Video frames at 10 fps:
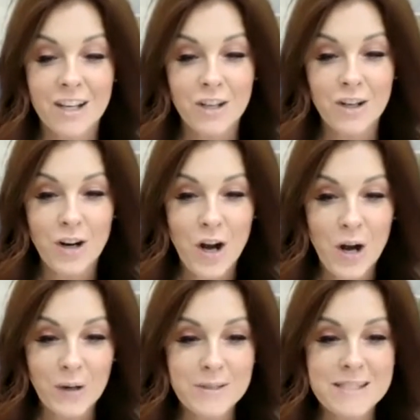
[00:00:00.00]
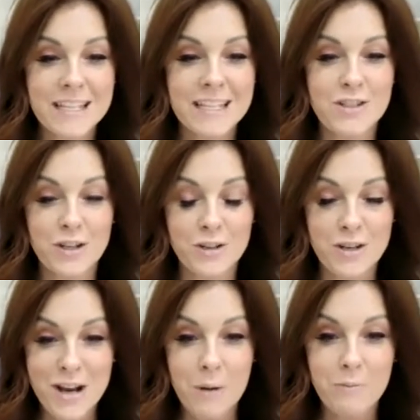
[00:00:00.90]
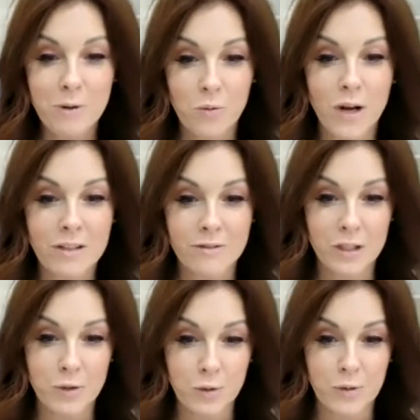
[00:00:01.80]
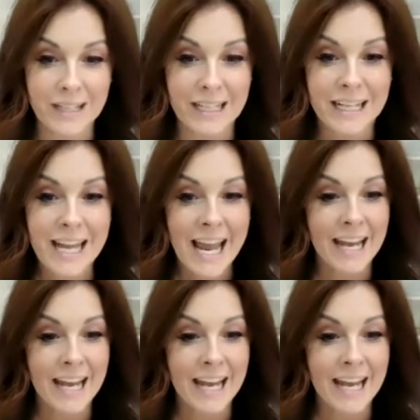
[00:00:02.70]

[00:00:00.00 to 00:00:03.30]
Your host is your #1 recruit lead.